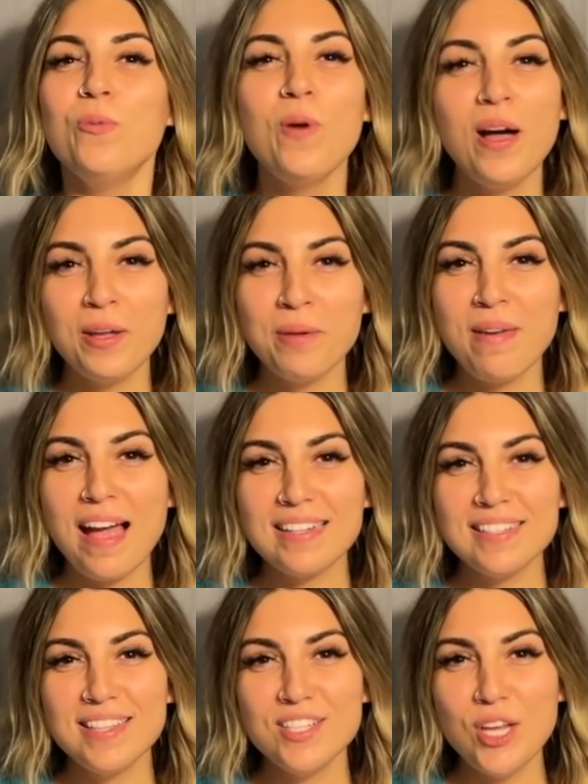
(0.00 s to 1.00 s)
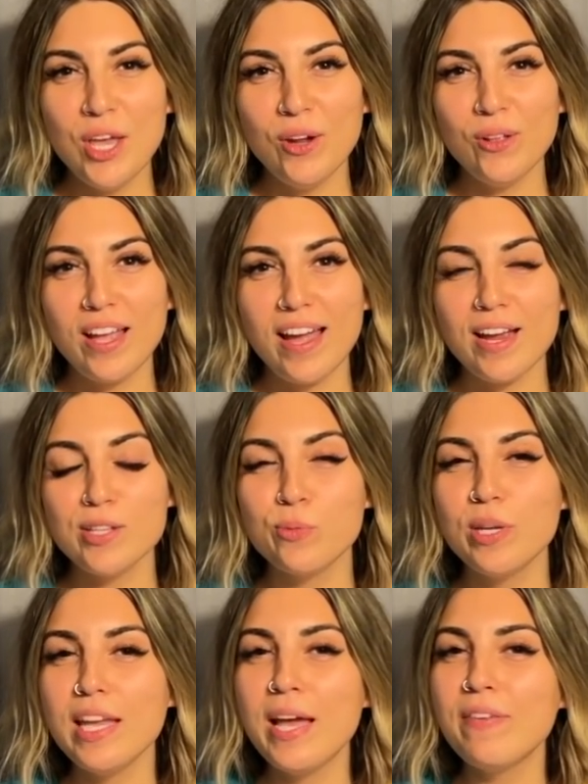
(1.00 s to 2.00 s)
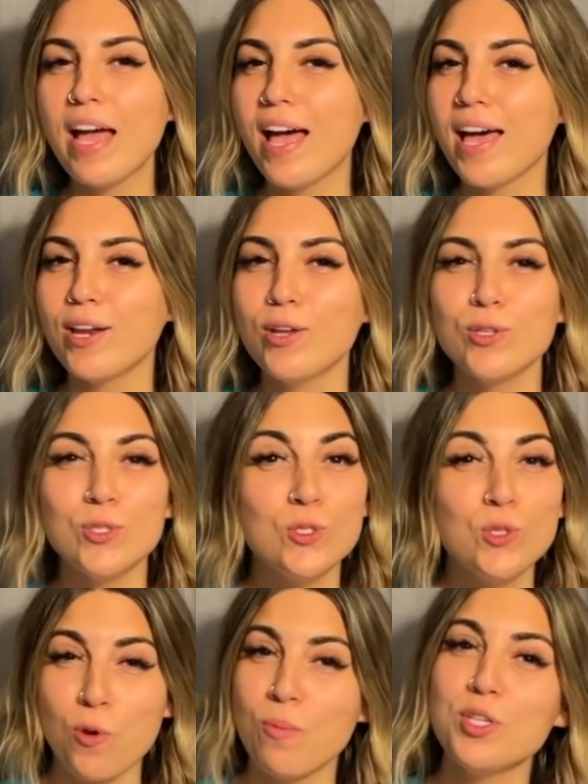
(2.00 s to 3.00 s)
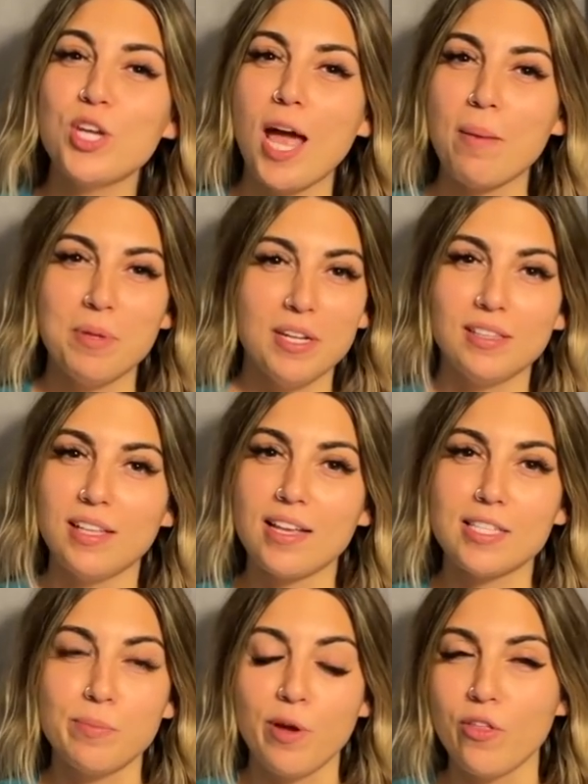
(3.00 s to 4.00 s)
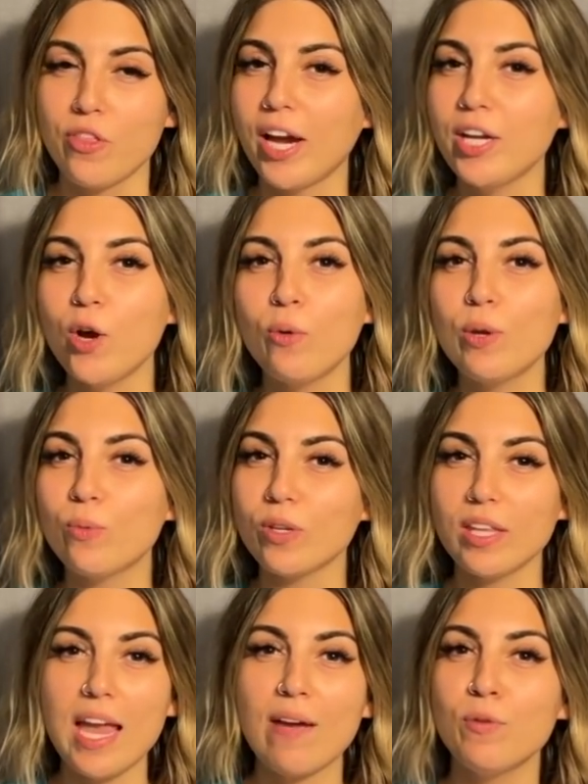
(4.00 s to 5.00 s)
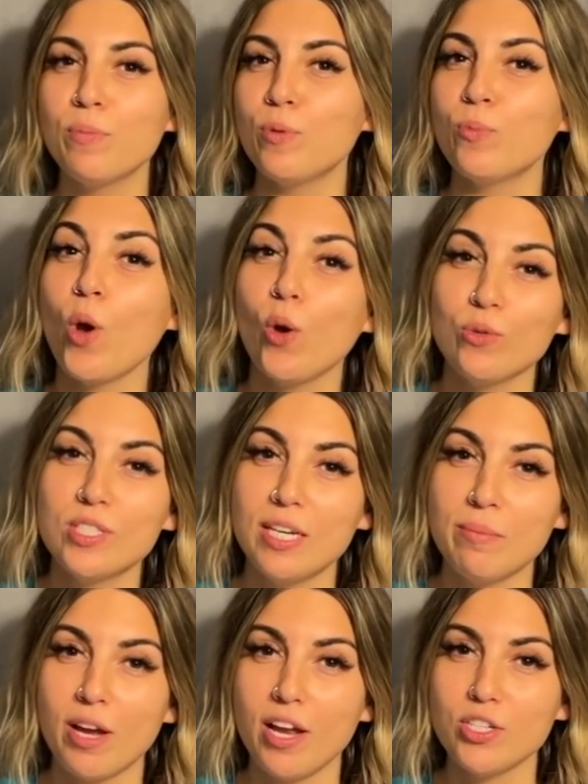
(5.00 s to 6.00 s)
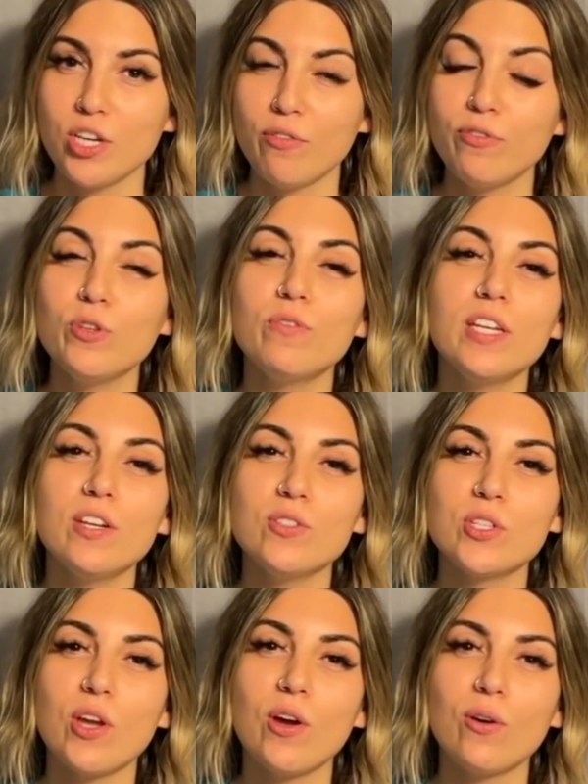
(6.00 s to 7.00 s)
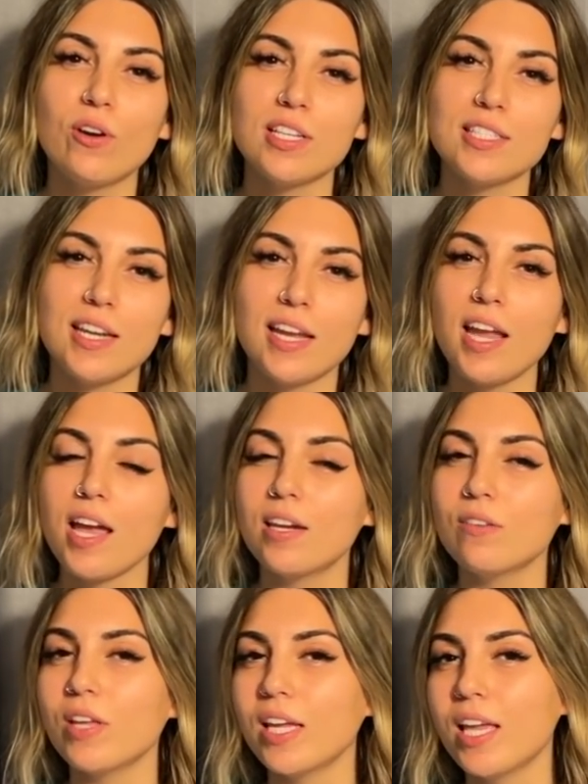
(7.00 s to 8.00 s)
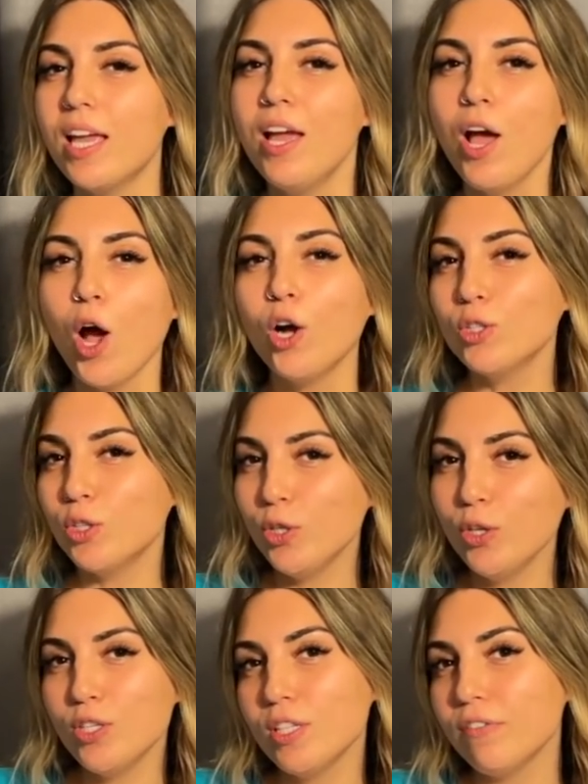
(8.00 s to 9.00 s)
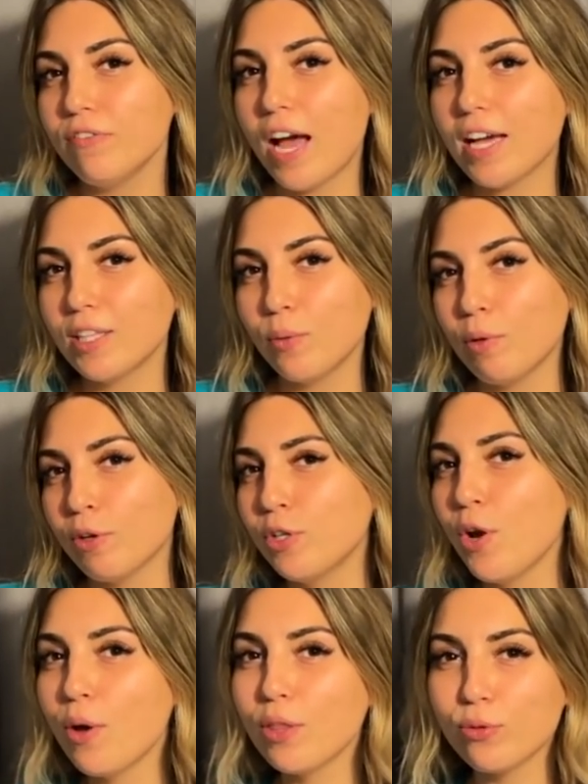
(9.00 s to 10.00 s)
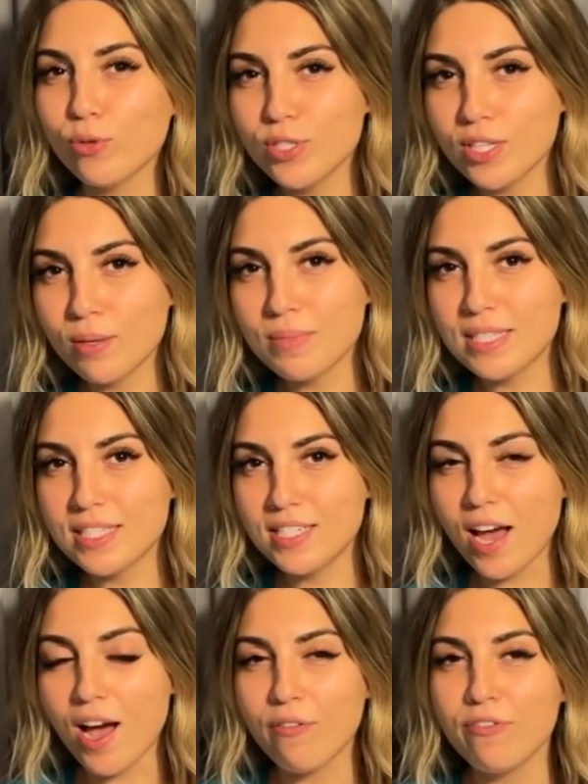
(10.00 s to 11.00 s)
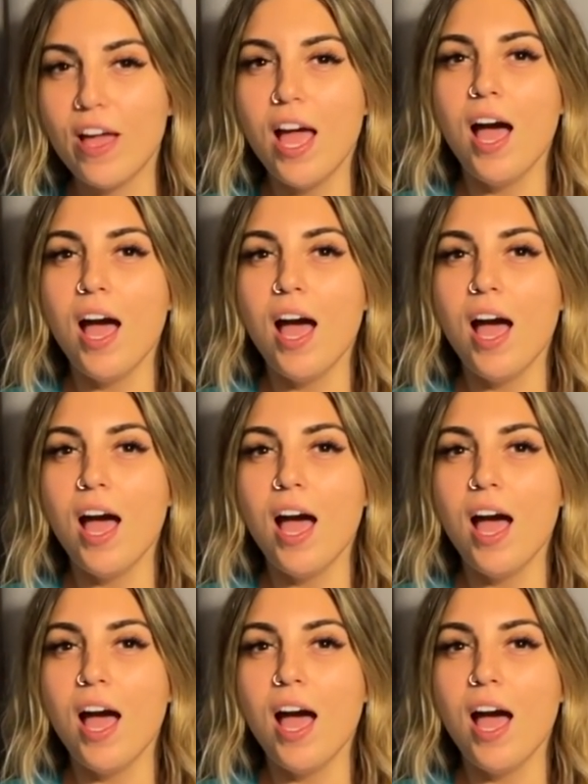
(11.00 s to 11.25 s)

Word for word: Welcome back to the channel, guys. We have had so much happen in the last month. I know we really haven't been posting much. A few videos ago, Chris and I kind of like alluded to the fact that we were going through some stuff.